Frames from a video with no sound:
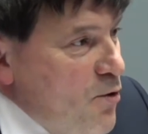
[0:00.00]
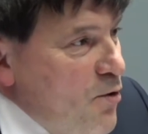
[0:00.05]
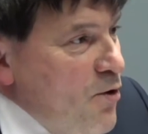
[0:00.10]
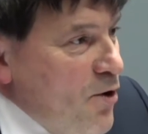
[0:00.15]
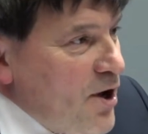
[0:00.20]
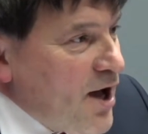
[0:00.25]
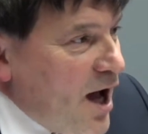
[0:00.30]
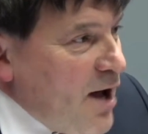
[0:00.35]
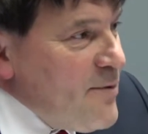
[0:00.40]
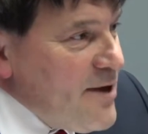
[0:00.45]

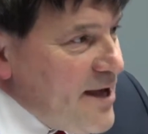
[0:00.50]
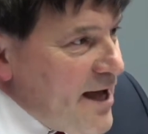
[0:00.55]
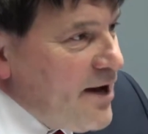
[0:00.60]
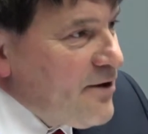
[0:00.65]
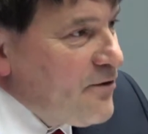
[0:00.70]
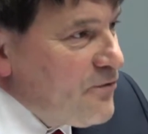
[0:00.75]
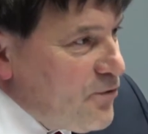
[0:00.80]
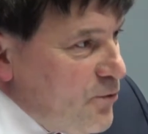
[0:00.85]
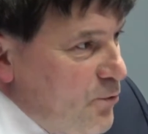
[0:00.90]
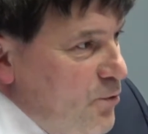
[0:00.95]
coming
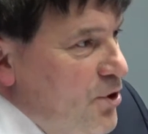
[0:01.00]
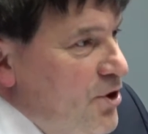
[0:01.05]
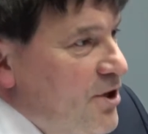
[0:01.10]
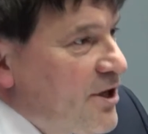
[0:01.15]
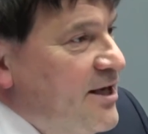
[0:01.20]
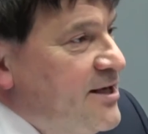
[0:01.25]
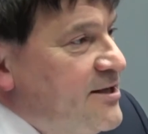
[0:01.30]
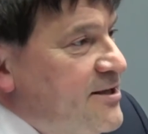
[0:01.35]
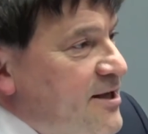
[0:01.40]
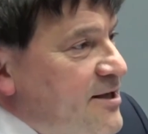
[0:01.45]
out of the work
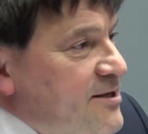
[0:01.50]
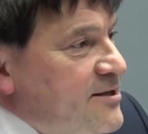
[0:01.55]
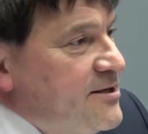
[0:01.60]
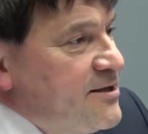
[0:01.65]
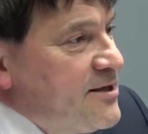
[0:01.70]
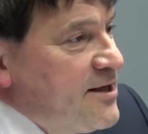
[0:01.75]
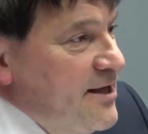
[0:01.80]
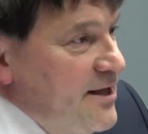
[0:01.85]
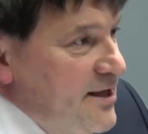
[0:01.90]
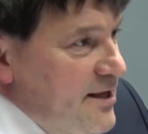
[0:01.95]
he
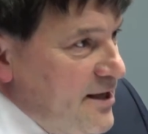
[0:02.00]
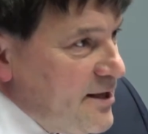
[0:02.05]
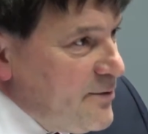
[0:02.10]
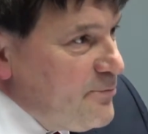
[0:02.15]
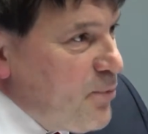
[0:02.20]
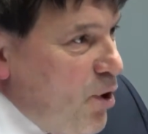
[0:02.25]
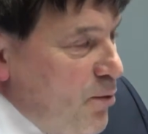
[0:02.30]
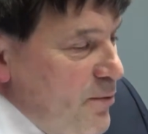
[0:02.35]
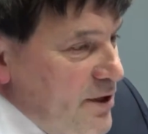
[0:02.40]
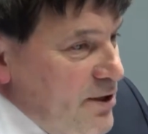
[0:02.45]
did
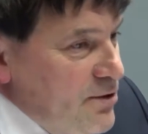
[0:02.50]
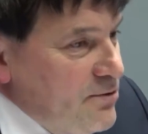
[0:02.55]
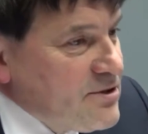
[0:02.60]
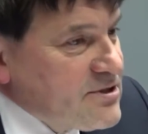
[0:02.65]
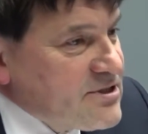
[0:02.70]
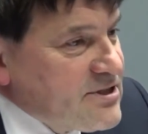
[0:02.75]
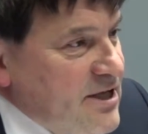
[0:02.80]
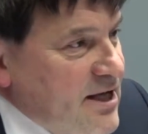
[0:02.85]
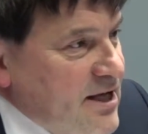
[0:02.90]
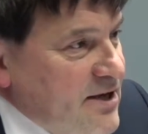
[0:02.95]
here, bombing
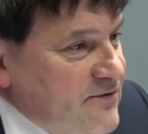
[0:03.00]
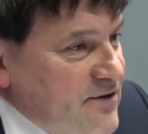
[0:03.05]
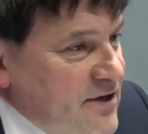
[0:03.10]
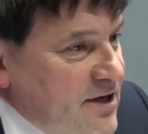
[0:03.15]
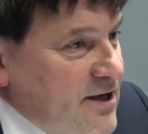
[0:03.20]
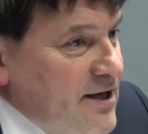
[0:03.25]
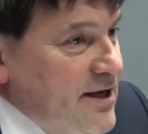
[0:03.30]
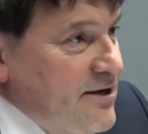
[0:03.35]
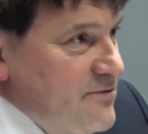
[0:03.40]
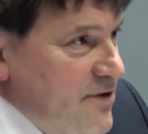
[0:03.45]

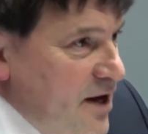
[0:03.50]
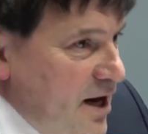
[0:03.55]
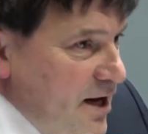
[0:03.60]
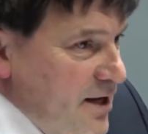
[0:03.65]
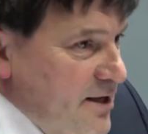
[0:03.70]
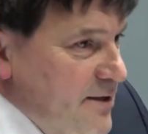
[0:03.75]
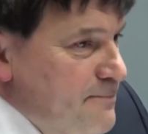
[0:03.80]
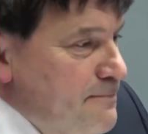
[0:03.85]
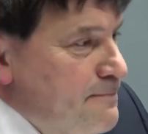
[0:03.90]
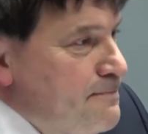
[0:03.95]
Yugoslavia,
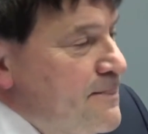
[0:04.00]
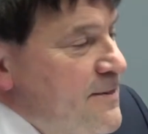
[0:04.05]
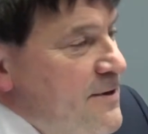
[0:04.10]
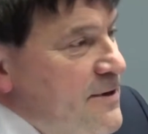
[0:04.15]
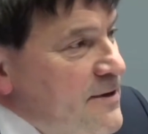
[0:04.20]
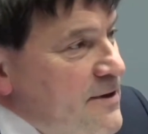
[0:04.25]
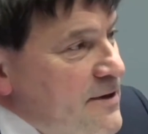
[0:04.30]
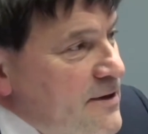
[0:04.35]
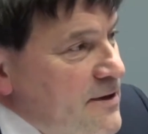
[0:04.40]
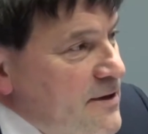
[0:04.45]
Iraq.
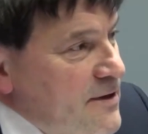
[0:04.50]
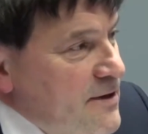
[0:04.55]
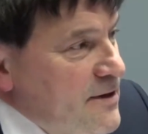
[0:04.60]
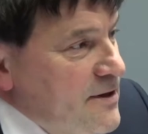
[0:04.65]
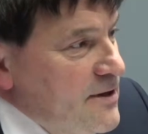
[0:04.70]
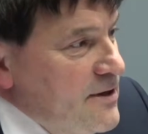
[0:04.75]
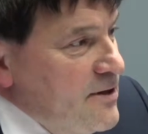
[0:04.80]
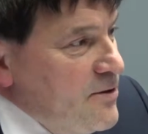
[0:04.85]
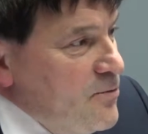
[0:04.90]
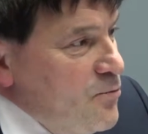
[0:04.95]

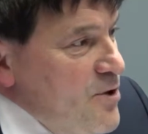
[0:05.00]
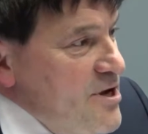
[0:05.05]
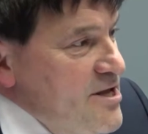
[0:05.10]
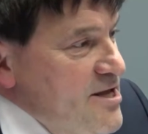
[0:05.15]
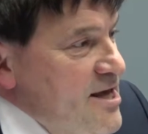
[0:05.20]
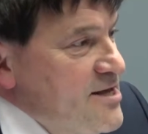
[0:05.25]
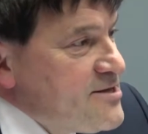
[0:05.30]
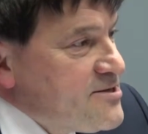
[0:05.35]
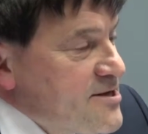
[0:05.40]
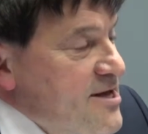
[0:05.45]
We
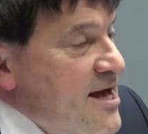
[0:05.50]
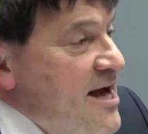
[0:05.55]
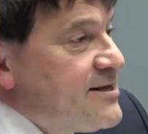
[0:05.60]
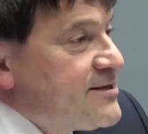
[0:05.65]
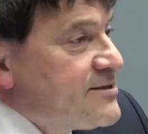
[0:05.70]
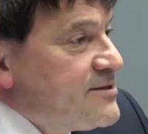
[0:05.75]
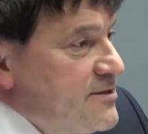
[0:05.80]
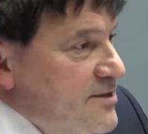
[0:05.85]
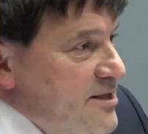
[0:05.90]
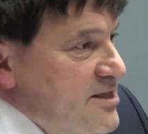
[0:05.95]
need to
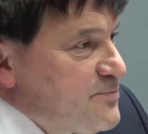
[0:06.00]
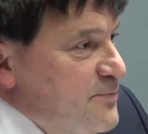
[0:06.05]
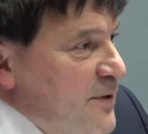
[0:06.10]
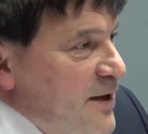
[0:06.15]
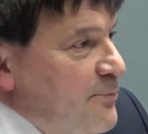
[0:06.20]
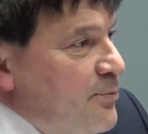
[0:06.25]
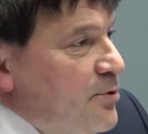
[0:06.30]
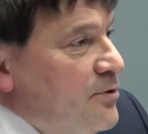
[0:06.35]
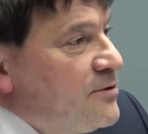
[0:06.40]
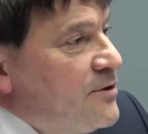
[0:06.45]
get these
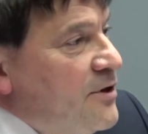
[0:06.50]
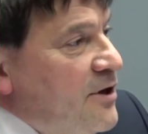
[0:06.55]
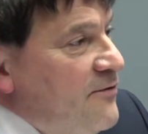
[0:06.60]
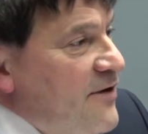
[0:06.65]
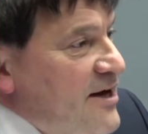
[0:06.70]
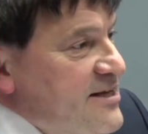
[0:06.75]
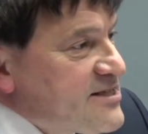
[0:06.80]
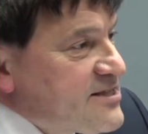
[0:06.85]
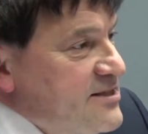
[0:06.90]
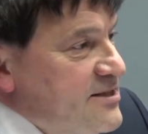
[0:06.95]
people
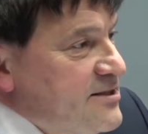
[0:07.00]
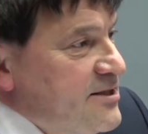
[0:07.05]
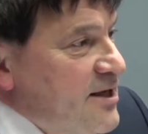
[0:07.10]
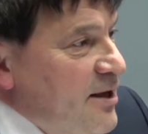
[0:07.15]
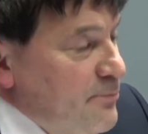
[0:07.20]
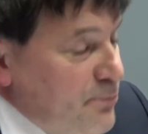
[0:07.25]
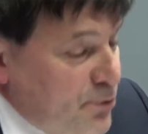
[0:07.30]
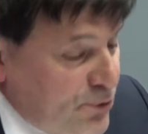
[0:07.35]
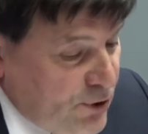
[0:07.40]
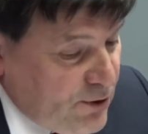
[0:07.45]
arrested
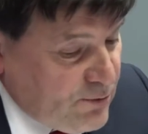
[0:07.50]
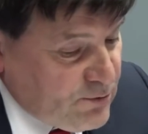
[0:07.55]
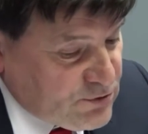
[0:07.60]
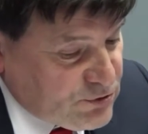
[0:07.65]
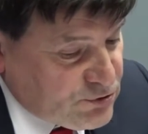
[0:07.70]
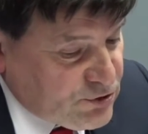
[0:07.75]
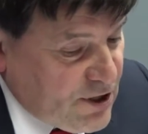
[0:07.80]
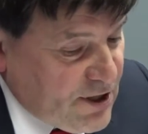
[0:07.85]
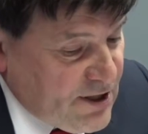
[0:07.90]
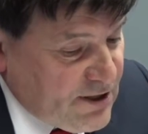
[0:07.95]
and put on
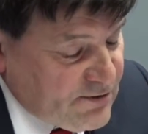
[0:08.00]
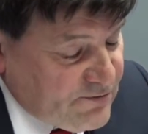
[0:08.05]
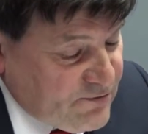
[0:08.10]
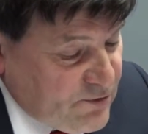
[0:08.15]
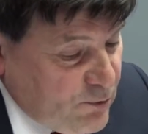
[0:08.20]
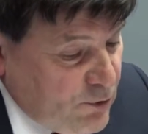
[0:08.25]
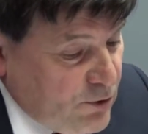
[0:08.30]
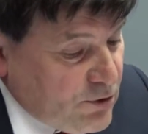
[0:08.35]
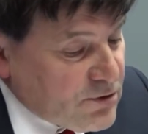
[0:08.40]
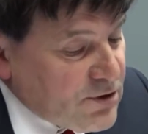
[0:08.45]
trial for
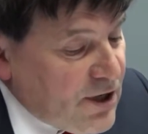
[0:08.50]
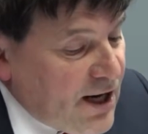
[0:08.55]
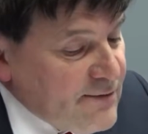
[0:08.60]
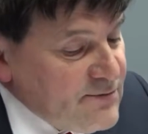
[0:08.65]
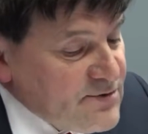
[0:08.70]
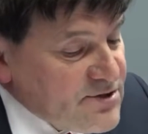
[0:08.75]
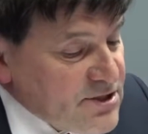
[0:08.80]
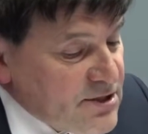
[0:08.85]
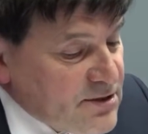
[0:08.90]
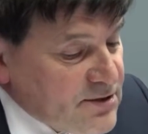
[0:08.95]
war
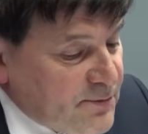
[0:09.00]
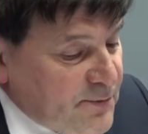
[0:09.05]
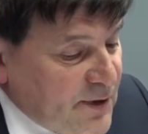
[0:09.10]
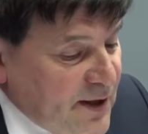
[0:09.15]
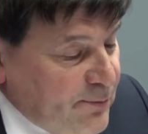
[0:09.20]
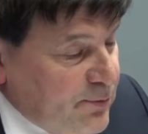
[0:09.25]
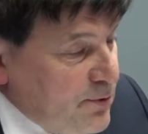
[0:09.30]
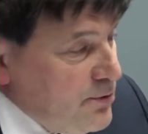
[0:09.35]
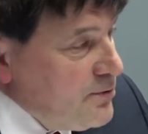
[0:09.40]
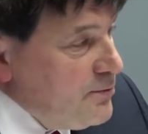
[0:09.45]
crimes. The
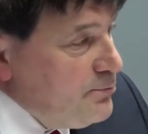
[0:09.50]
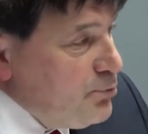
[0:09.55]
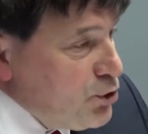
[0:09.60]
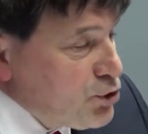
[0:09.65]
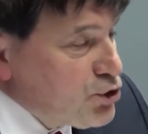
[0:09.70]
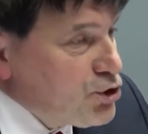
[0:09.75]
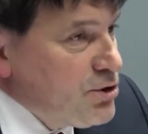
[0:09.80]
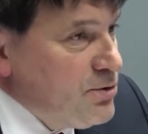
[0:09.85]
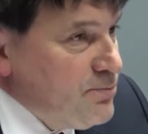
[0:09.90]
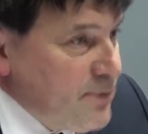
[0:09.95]
people,
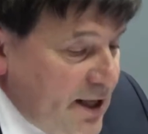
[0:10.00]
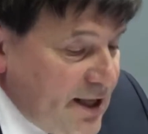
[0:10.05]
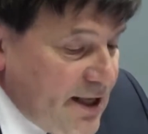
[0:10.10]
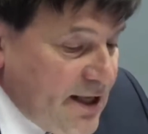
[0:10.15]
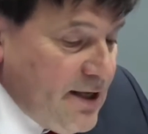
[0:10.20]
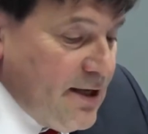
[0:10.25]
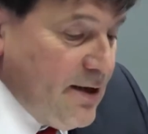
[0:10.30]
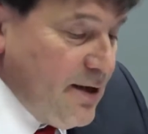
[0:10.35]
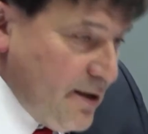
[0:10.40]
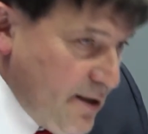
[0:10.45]
Bush,
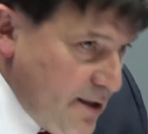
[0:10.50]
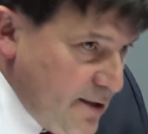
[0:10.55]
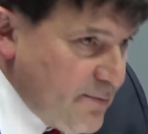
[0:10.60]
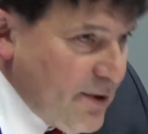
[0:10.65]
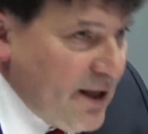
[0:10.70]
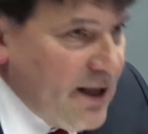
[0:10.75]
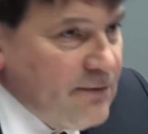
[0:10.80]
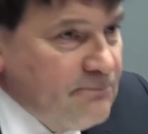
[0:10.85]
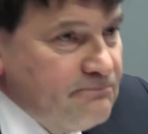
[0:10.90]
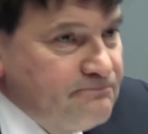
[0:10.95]
Blair,
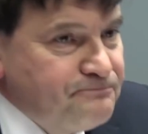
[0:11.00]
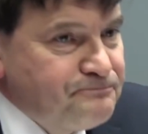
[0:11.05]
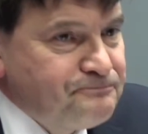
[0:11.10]
Blair.